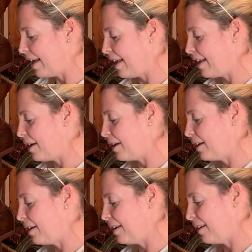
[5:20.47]
And
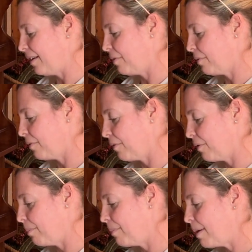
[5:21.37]
I
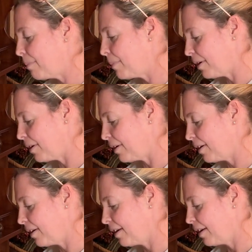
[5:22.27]
remember
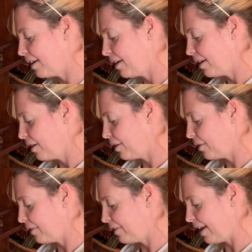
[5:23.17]
her
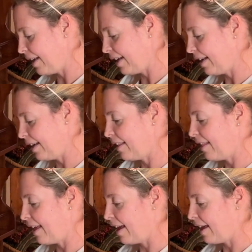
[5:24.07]
saying
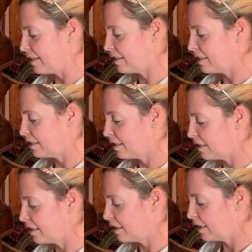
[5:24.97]
that,
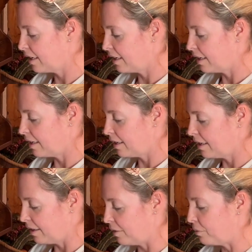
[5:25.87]

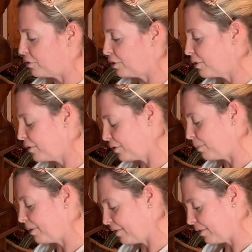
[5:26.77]
oh, she always told
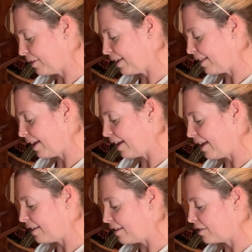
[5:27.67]
my sister and I
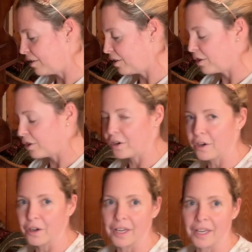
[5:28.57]
that
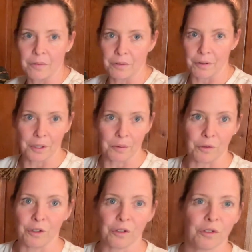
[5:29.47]
her engagement ring will
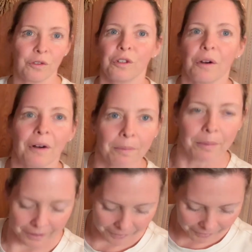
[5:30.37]
just show up.
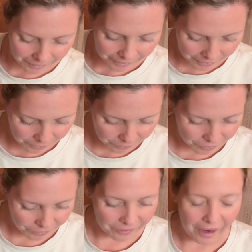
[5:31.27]
It'll
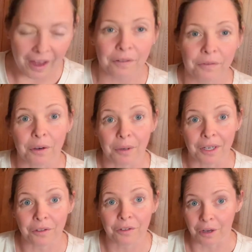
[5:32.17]
just, out of
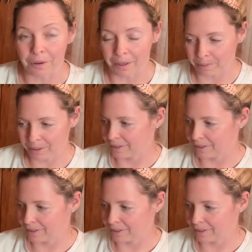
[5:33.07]
nowhere, show up.